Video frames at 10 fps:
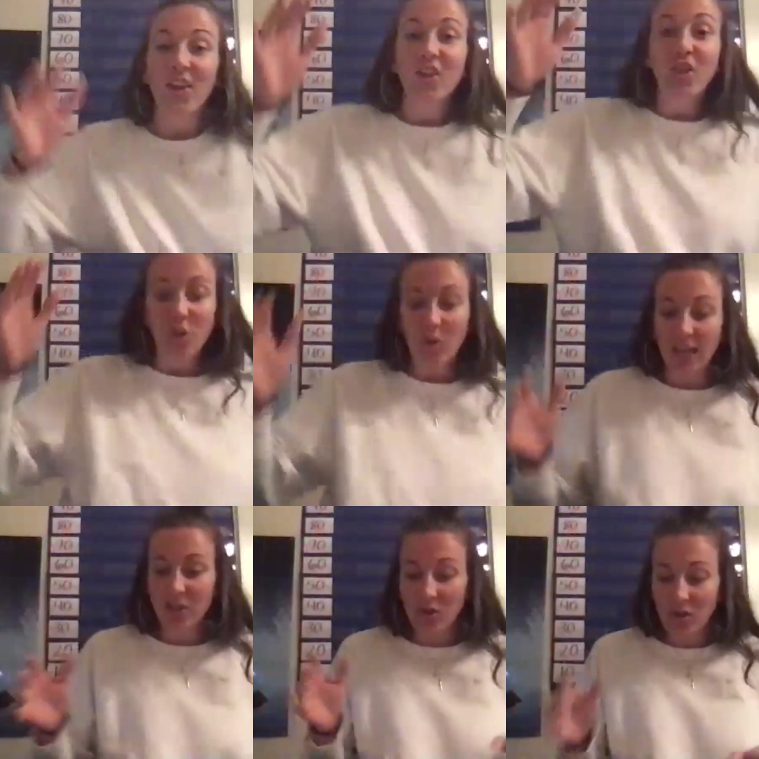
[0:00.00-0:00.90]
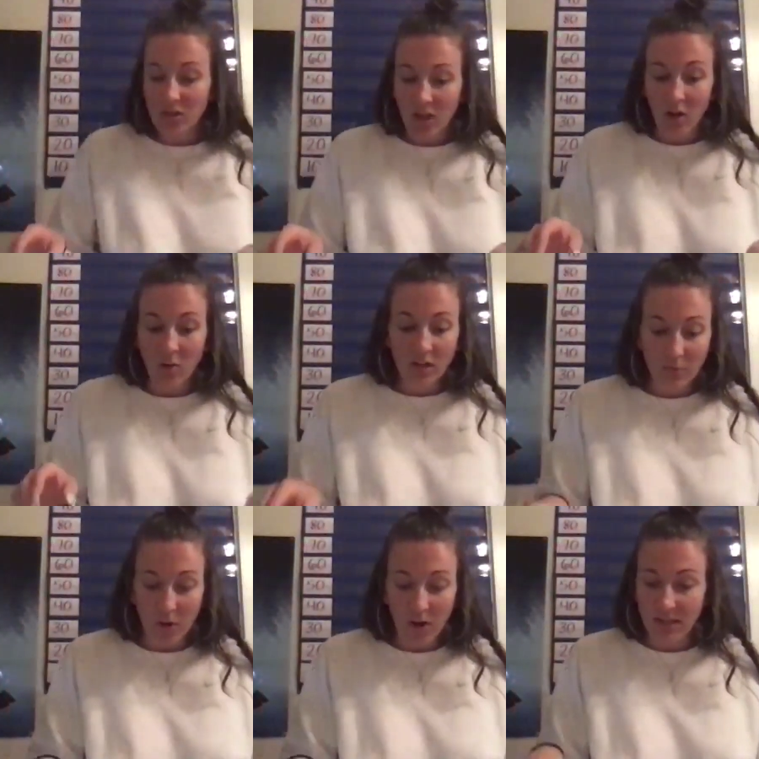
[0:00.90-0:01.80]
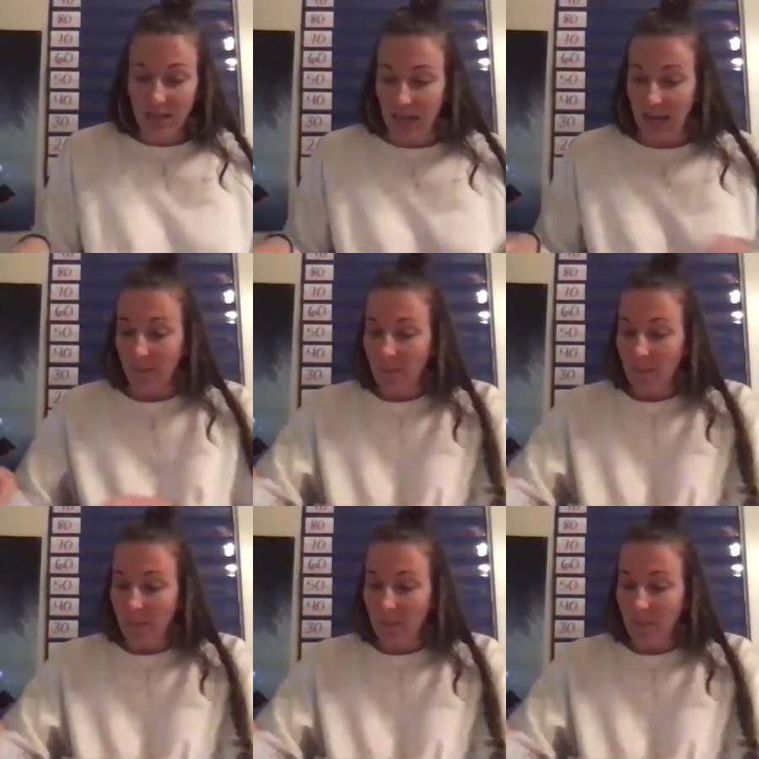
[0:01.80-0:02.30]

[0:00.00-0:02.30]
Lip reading: You guys are so smart today.